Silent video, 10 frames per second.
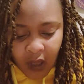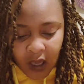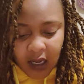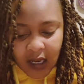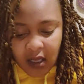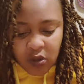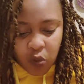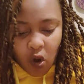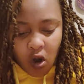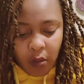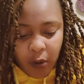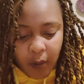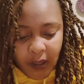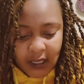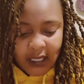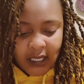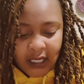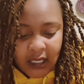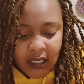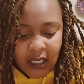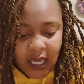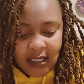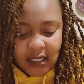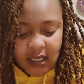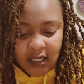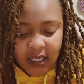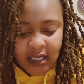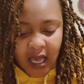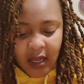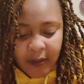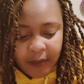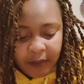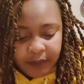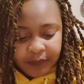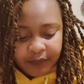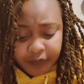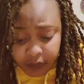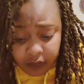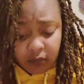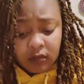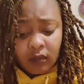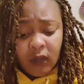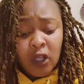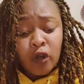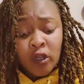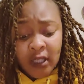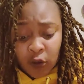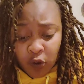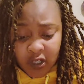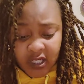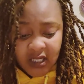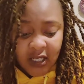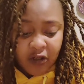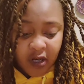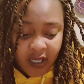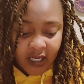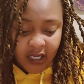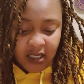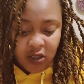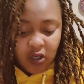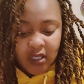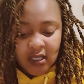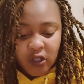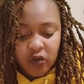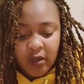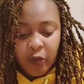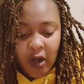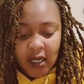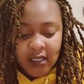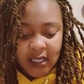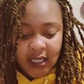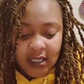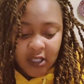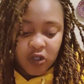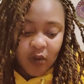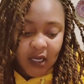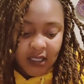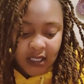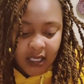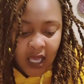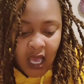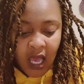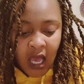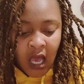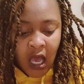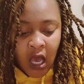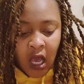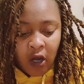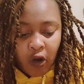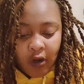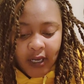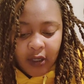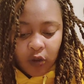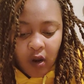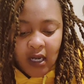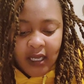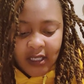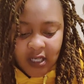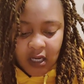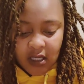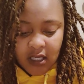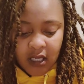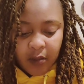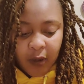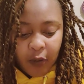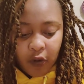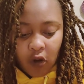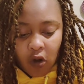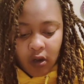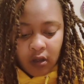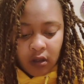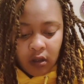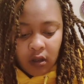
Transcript: let us walk properly as in the daytime, not in orgies and drunkenness, not in sexual immorality and sensuality, not in quarreling and jealousy, but put on